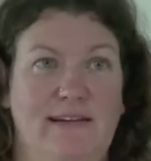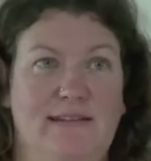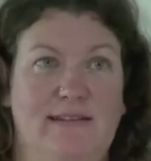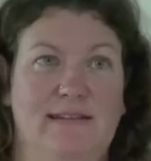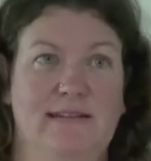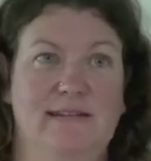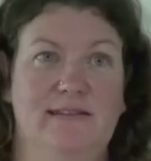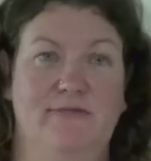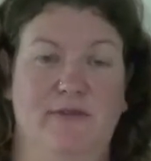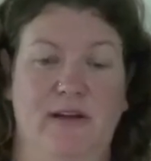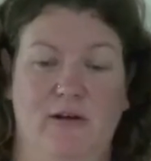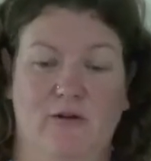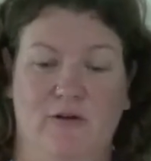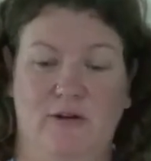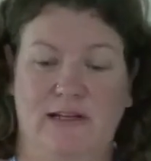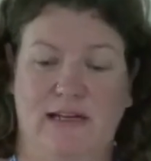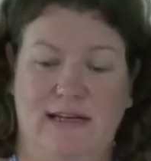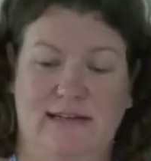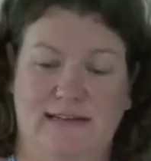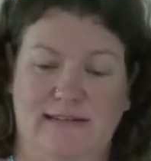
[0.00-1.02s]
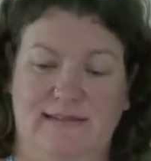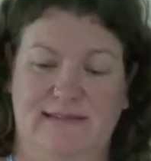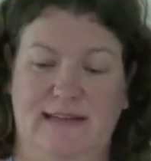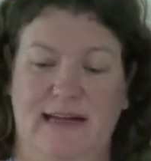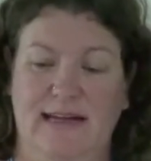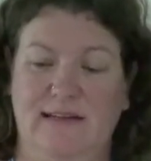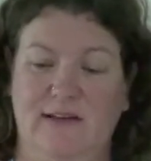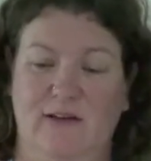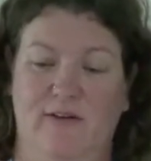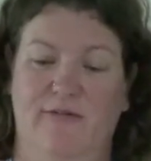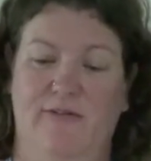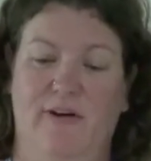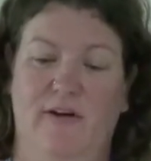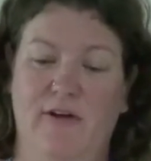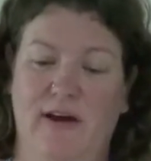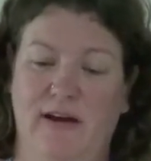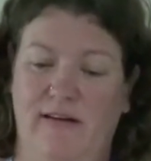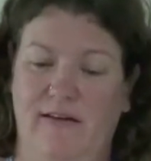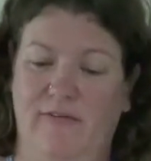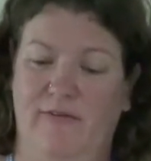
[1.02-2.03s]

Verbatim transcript: lessons, we looked at a set of very